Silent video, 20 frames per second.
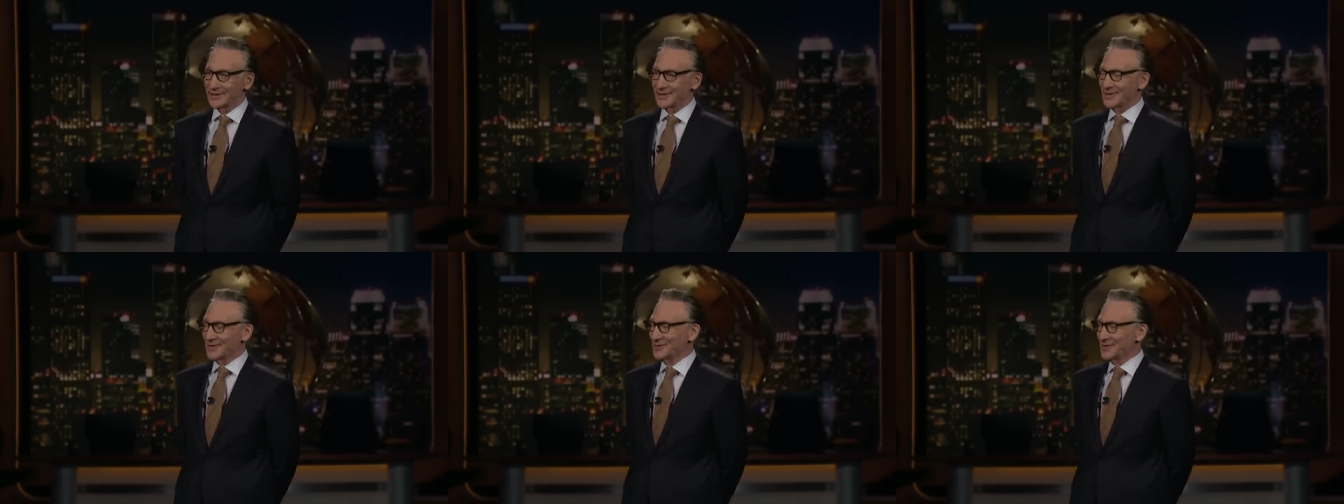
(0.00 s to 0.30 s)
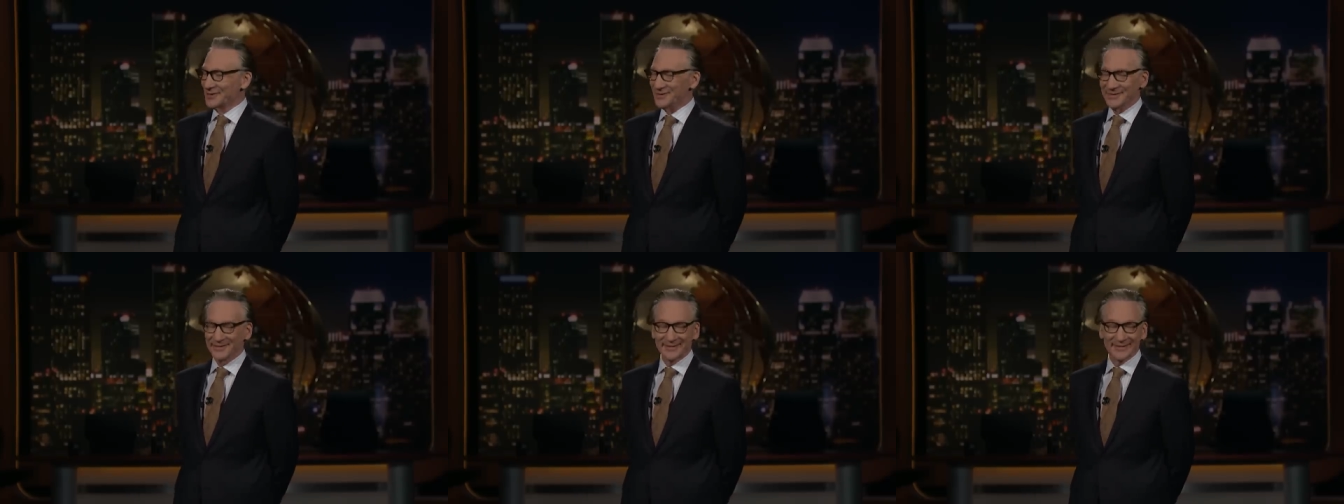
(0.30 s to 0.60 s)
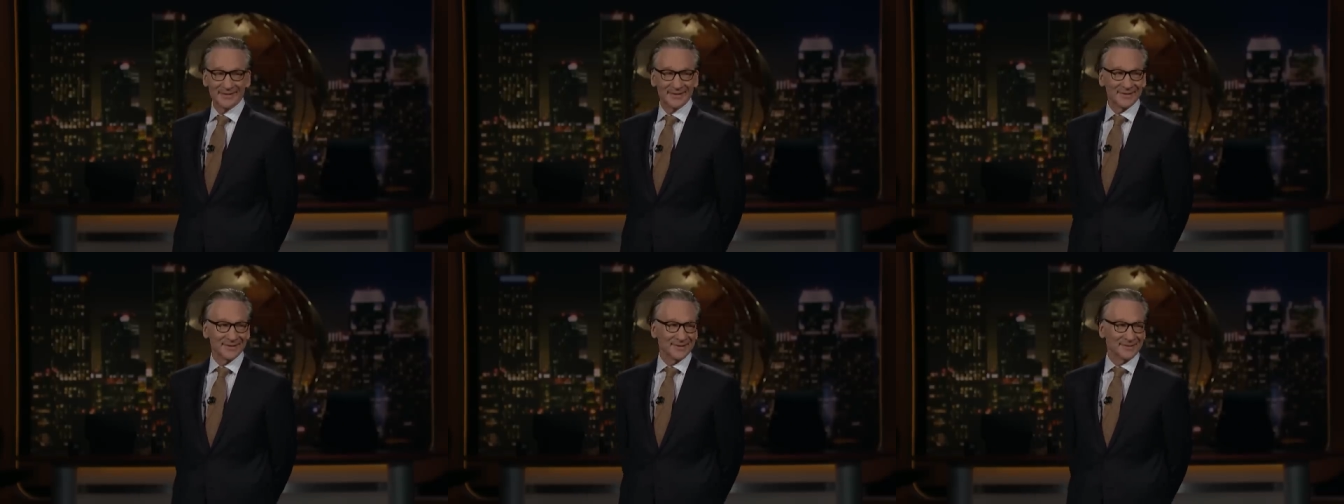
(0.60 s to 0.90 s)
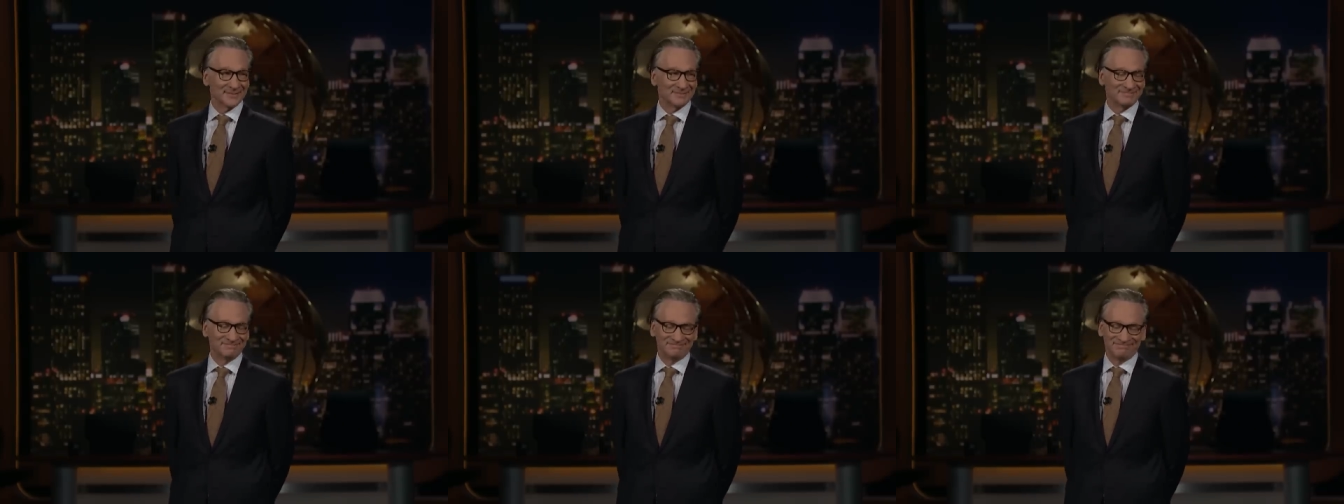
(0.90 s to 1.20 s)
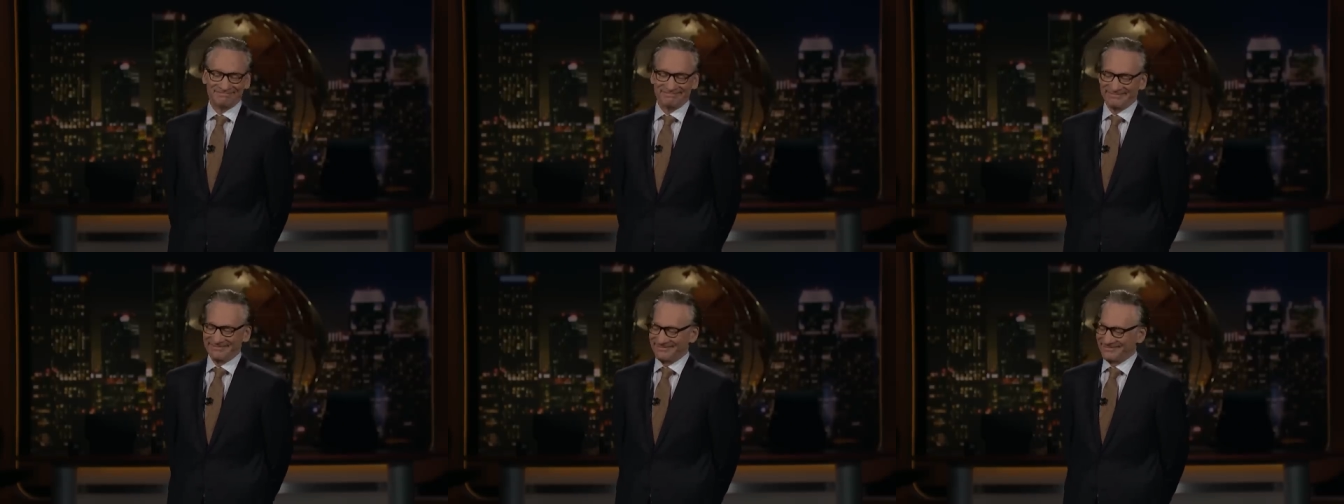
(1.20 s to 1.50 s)
You know,
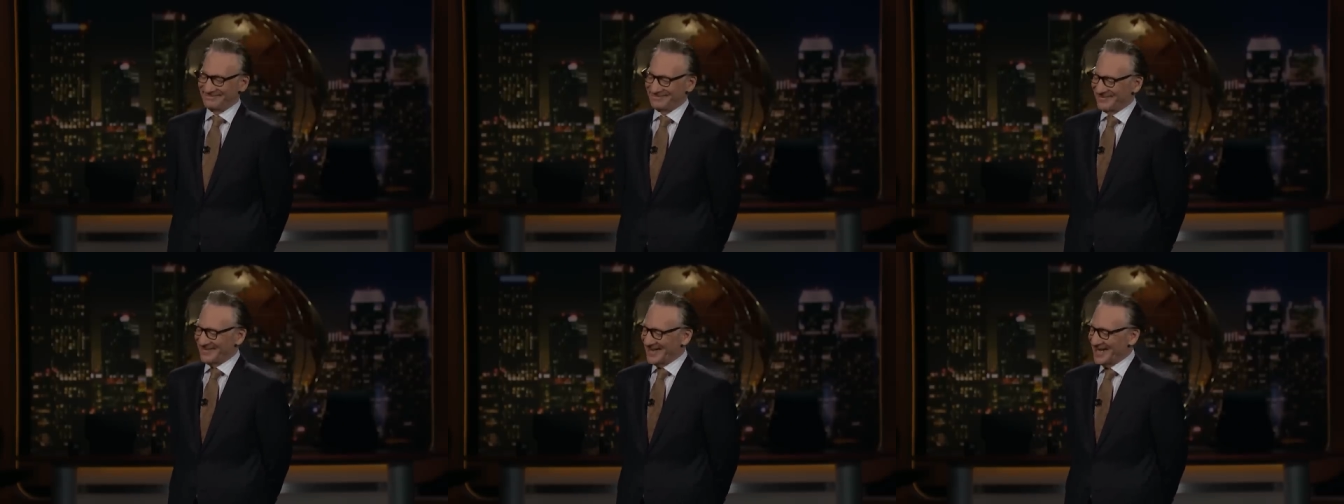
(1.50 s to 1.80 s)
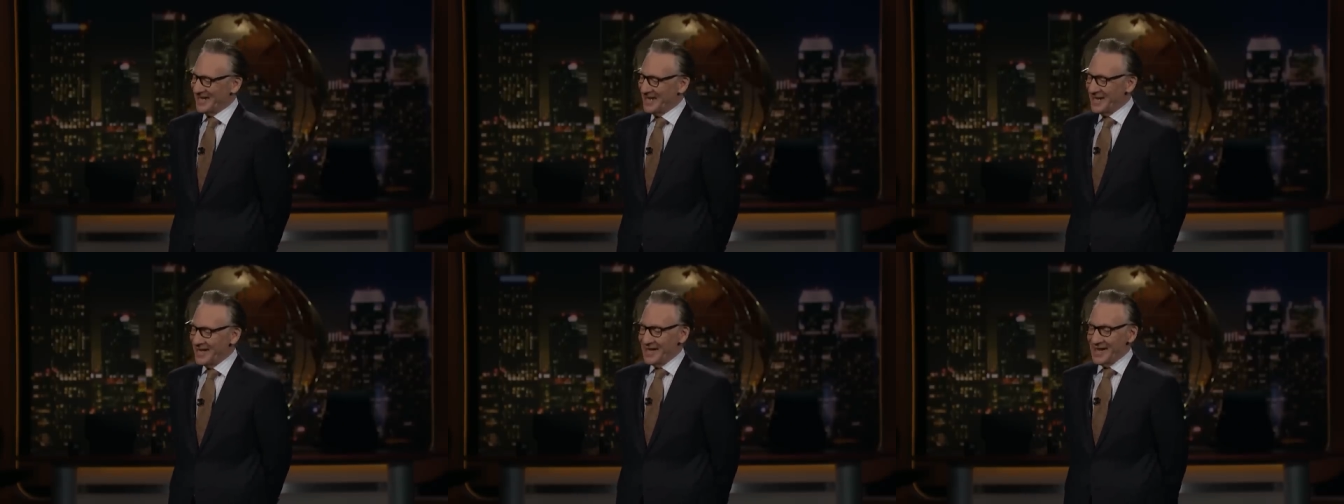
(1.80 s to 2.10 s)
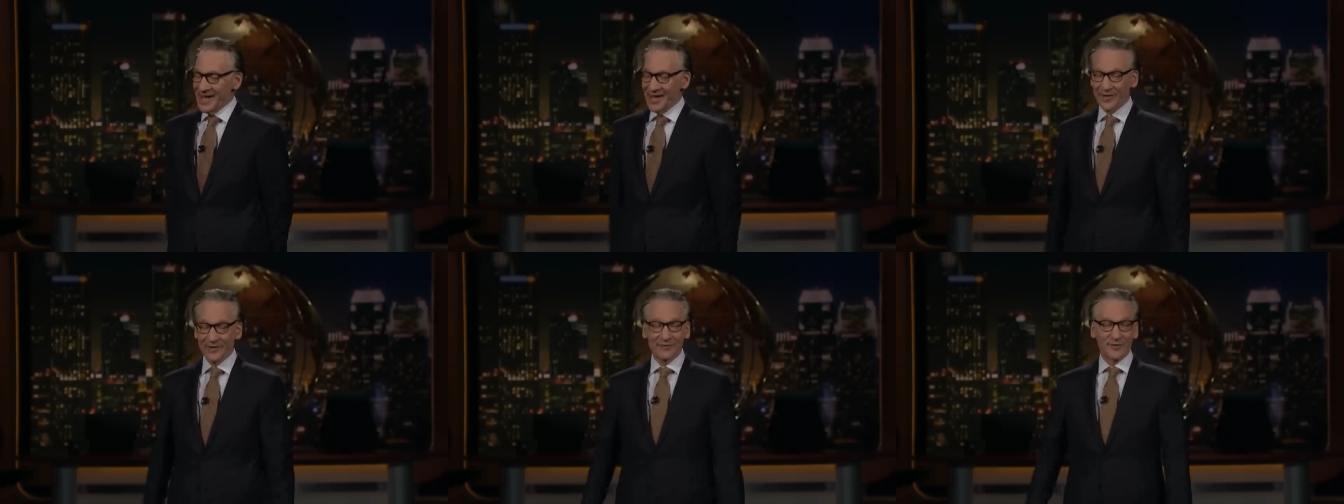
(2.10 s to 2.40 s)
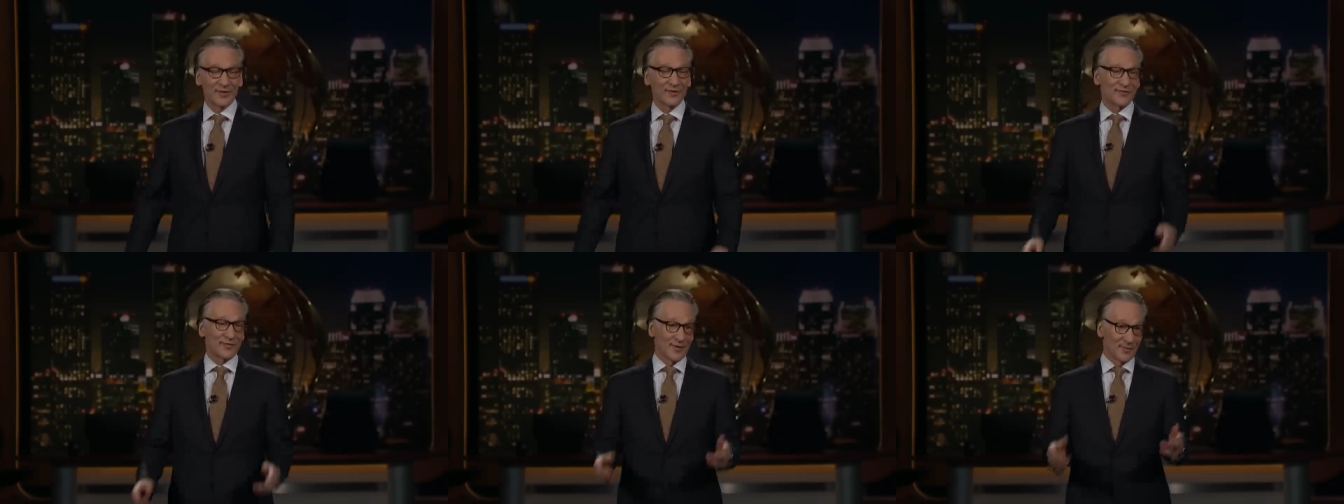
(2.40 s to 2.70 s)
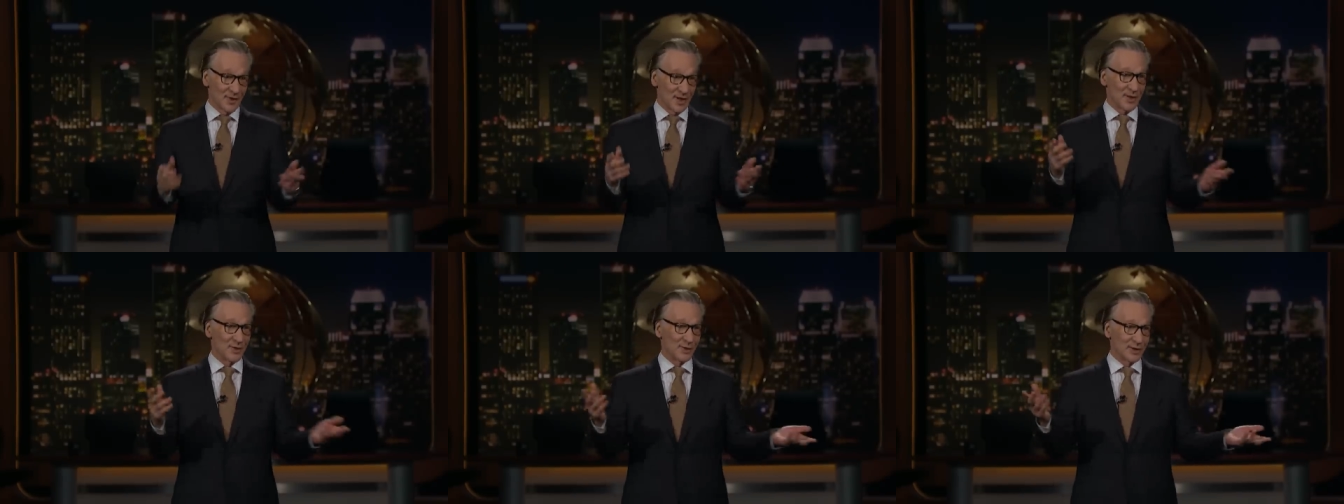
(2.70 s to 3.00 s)
I don't know if you're
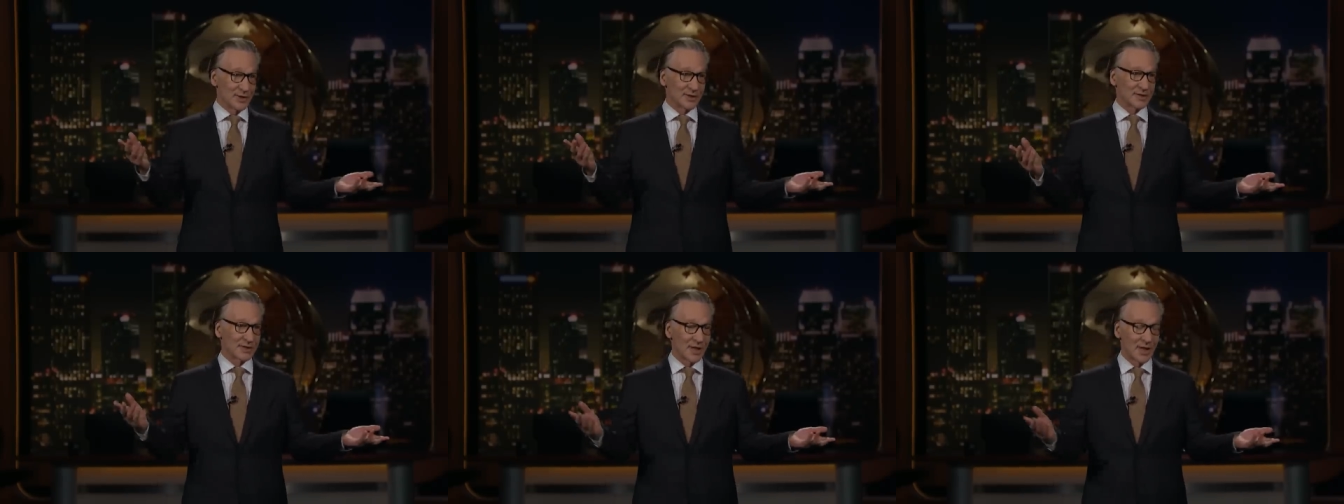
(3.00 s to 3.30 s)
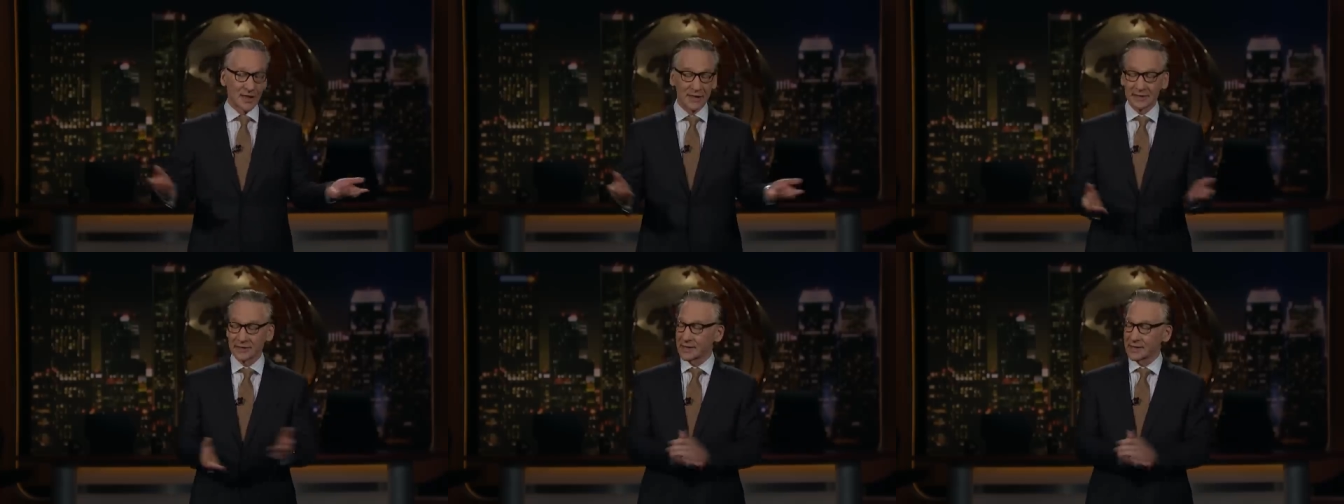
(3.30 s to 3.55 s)
familiar with this guy.